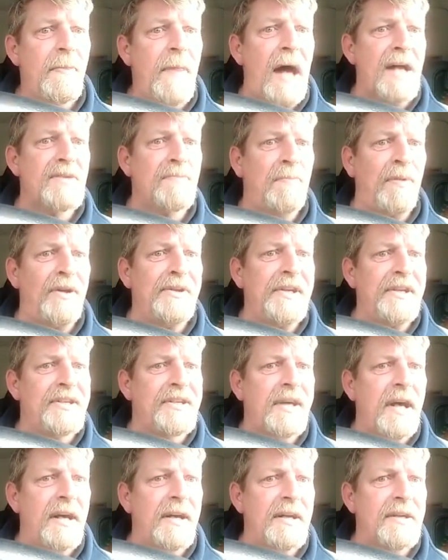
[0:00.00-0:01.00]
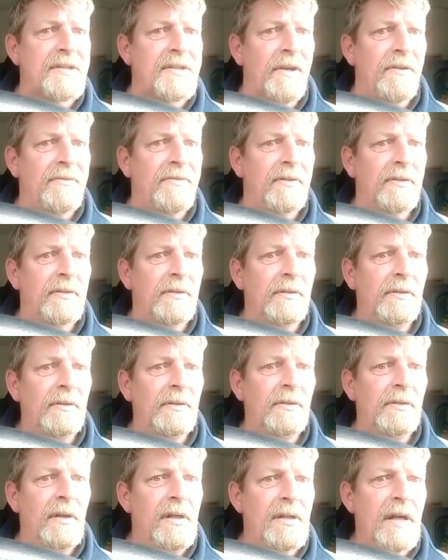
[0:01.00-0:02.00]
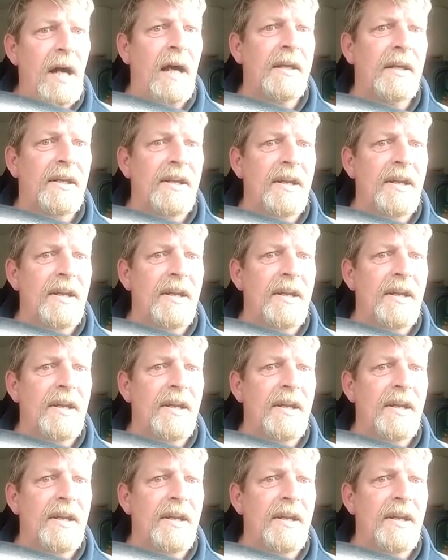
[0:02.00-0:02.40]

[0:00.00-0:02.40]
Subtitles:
That's bloody scary stuff. And